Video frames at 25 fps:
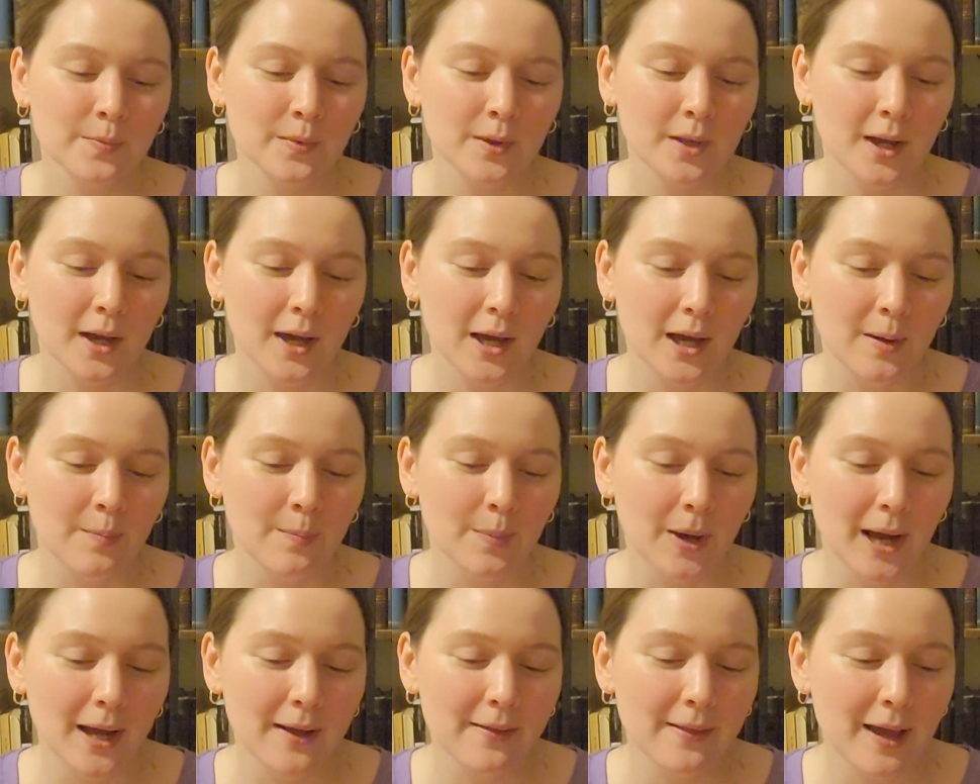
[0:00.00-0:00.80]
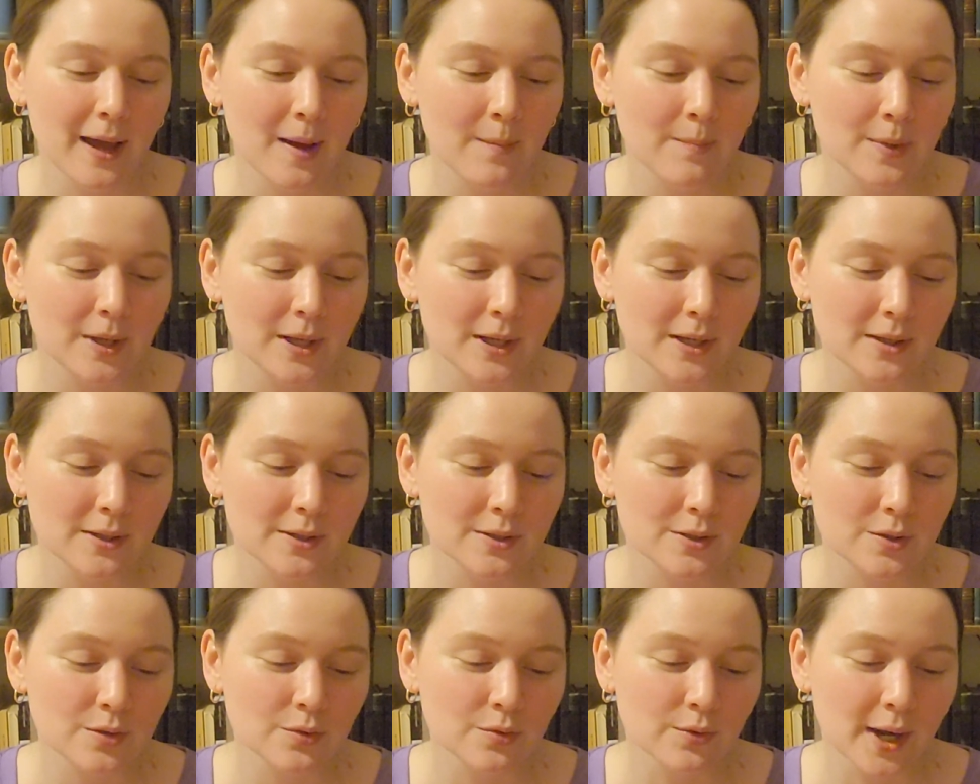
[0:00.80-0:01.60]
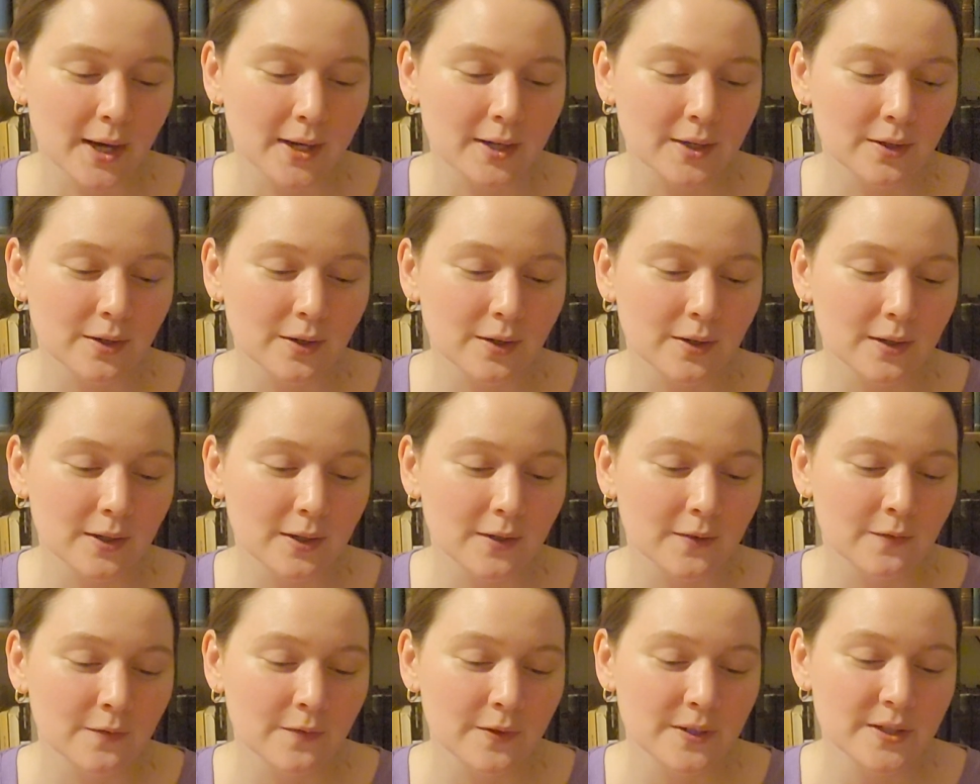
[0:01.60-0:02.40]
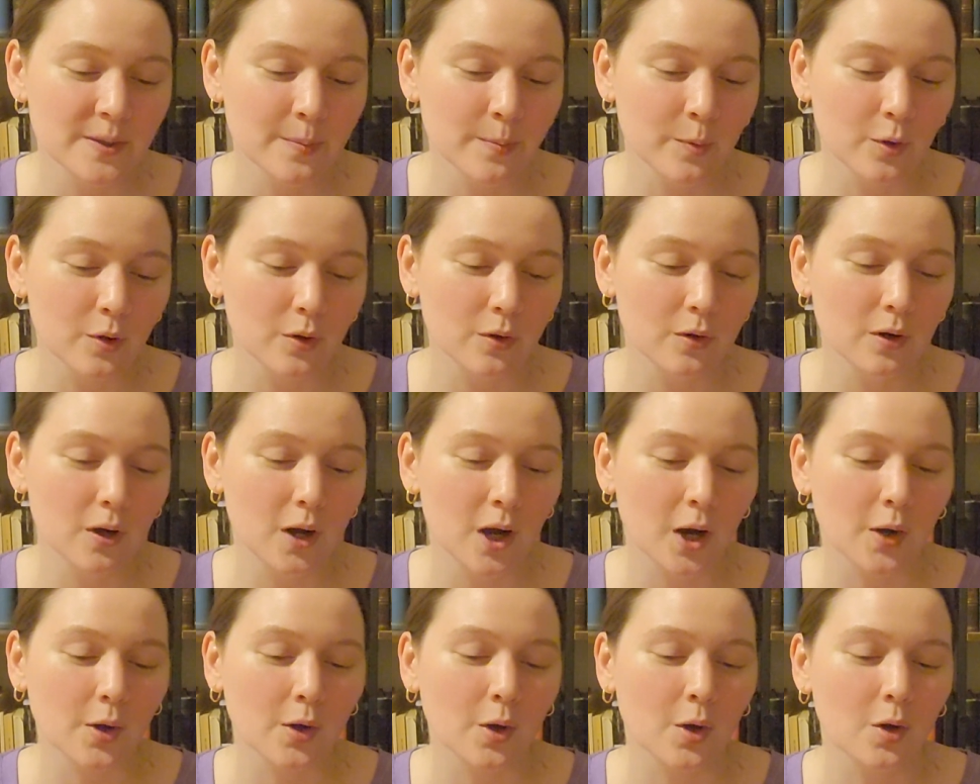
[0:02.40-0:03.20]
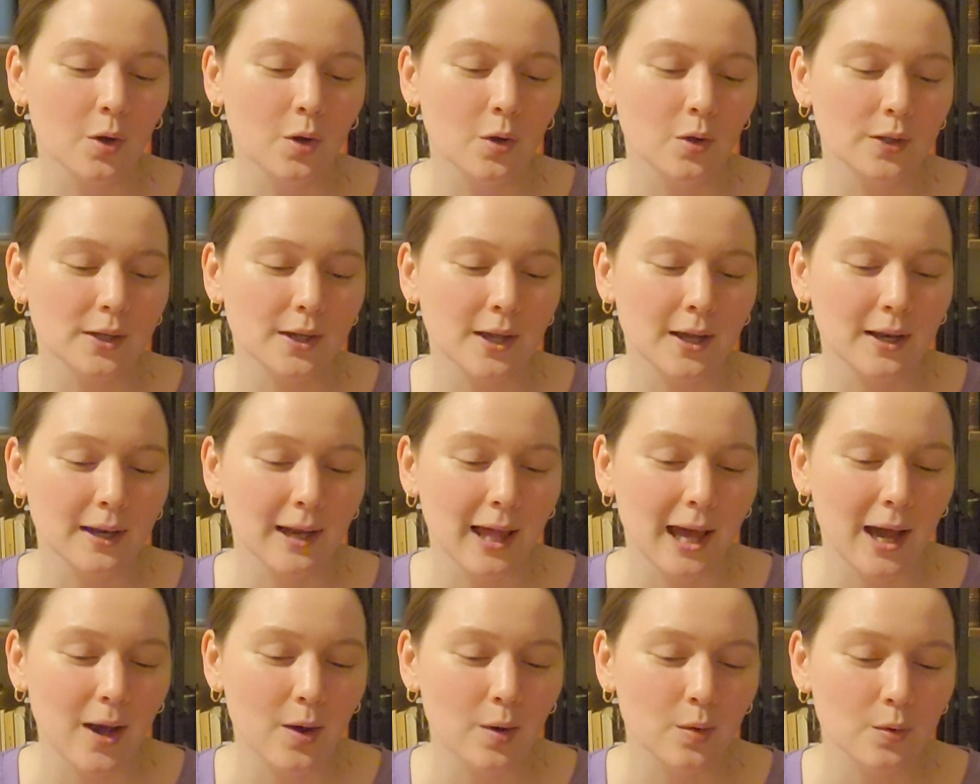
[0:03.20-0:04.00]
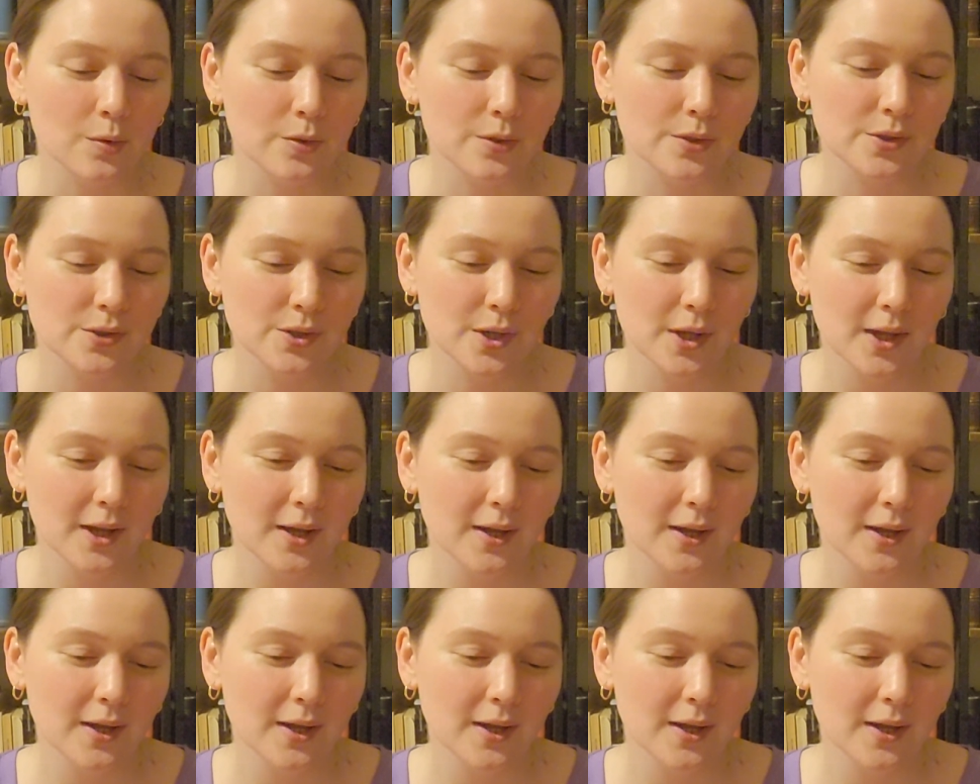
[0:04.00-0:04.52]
and by that means rendered visible, are called clouds.